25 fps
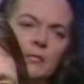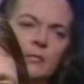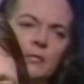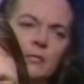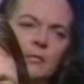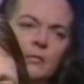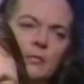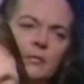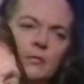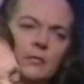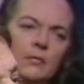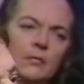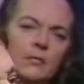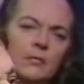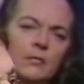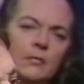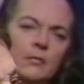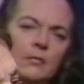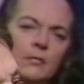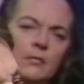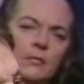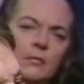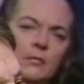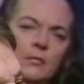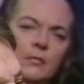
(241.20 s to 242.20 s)

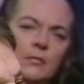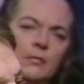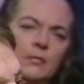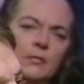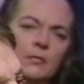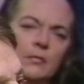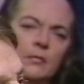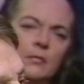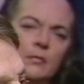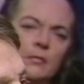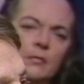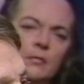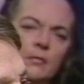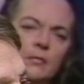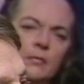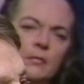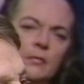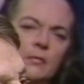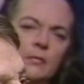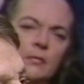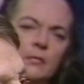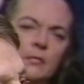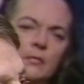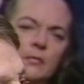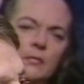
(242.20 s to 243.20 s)

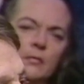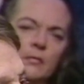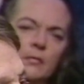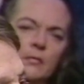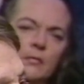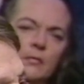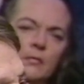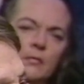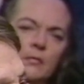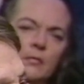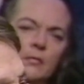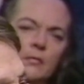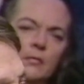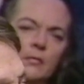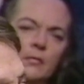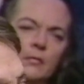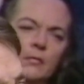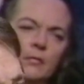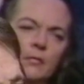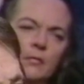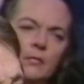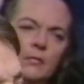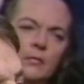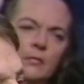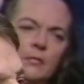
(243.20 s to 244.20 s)

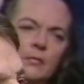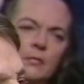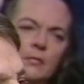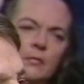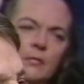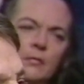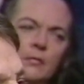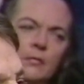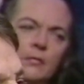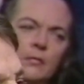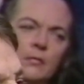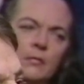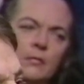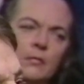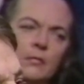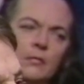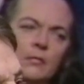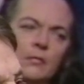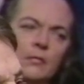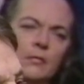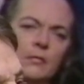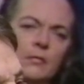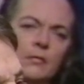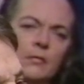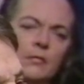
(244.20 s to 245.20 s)

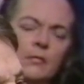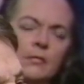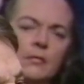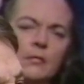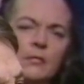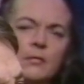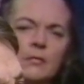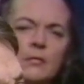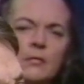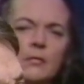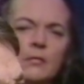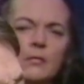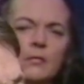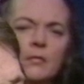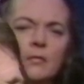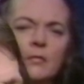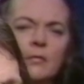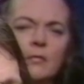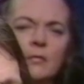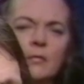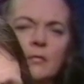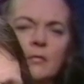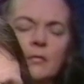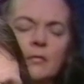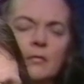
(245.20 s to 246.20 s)

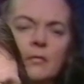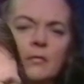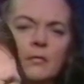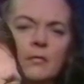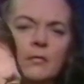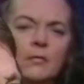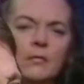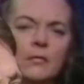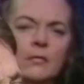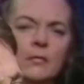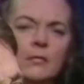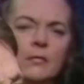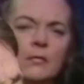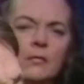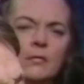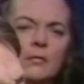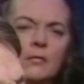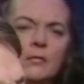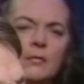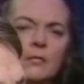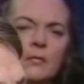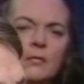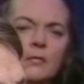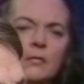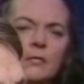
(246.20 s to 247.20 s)

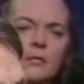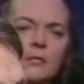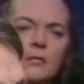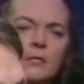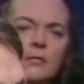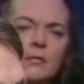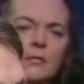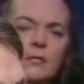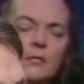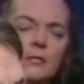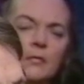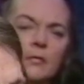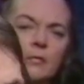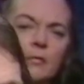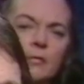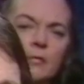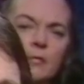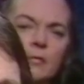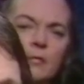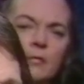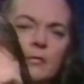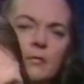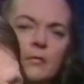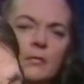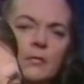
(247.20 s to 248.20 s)

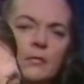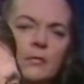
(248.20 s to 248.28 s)
No words are spoken by the person on screen.